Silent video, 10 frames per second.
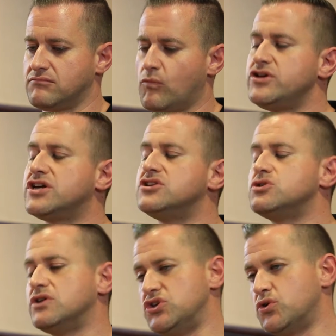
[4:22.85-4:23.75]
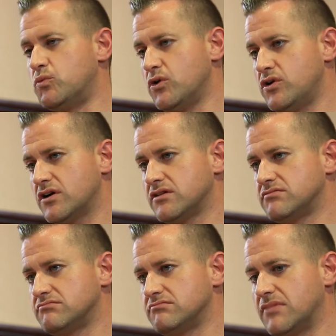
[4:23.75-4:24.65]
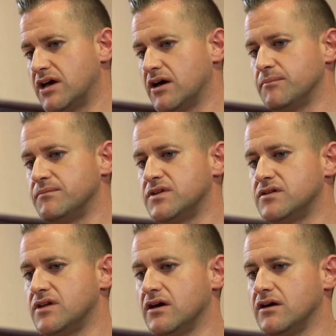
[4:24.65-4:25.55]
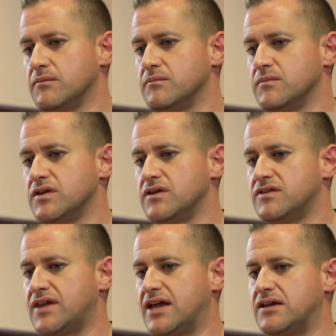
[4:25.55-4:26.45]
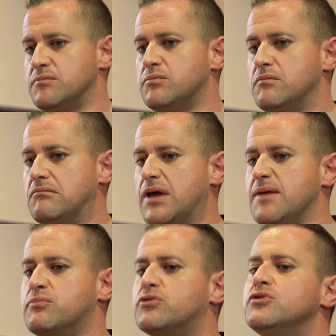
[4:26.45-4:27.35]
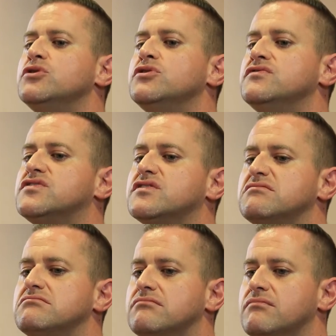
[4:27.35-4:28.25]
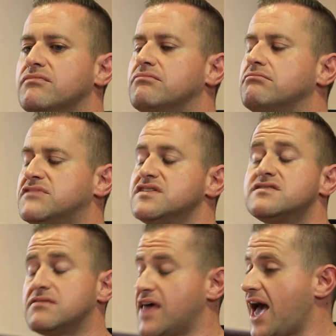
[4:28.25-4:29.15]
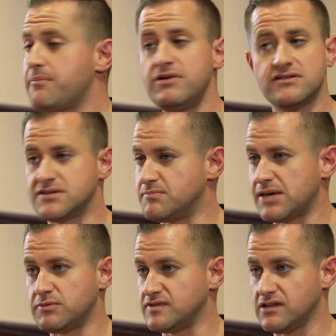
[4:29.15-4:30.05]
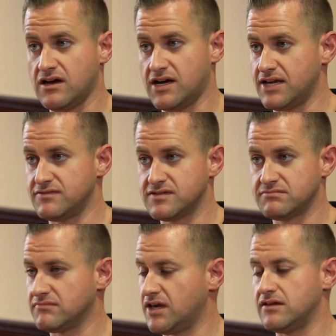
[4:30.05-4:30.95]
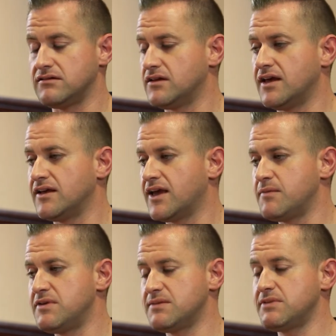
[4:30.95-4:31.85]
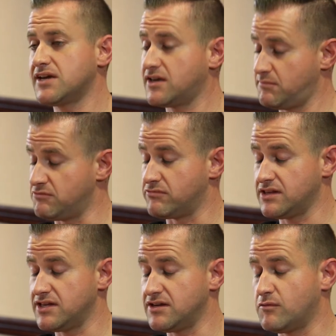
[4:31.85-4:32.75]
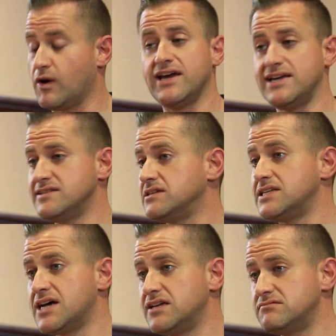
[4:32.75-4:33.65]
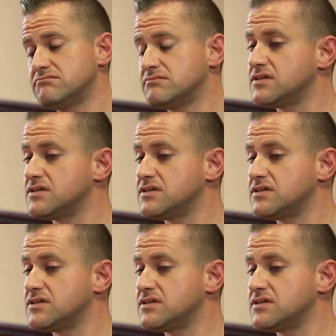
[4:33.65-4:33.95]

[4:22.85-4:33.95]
what you can do in your work that improves just the happiness in people's lives. And it can be something that can be really quite easily done.